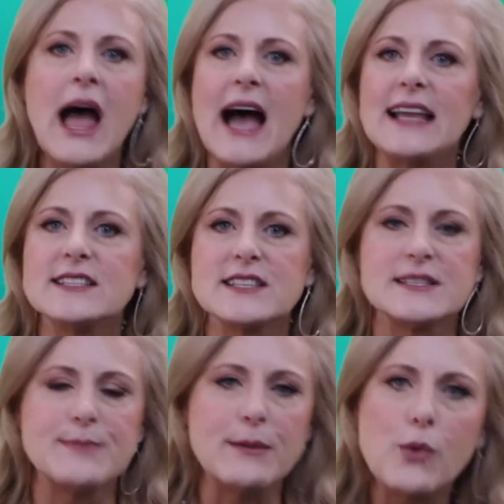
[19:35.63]
I get to
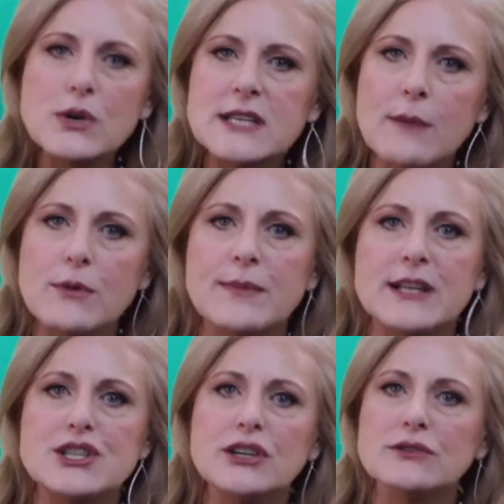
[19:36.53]
spend more time with my
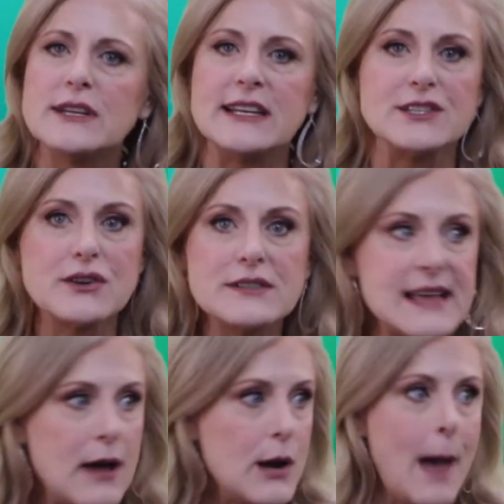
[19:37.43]
children. It turns
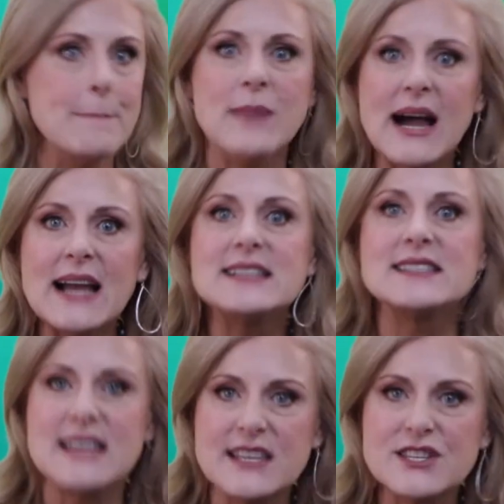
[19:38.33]
out my
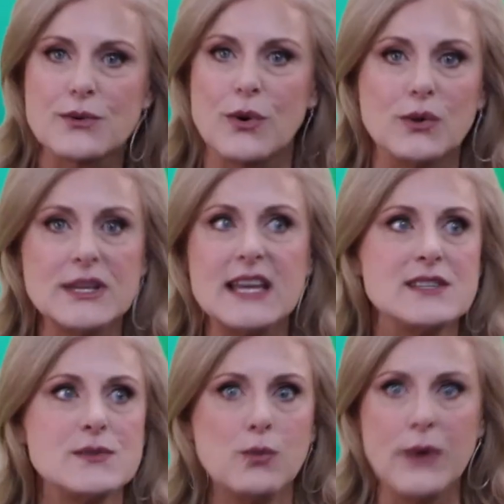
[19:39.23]
6-year-old
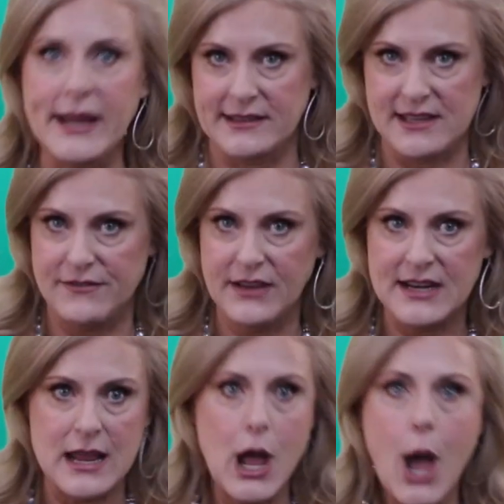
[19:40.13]
is wickedly
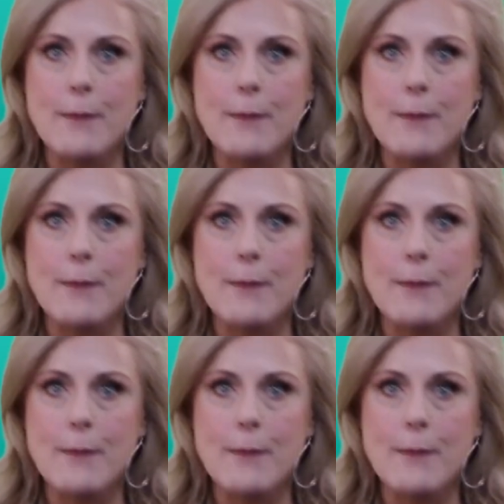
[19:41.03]
funny.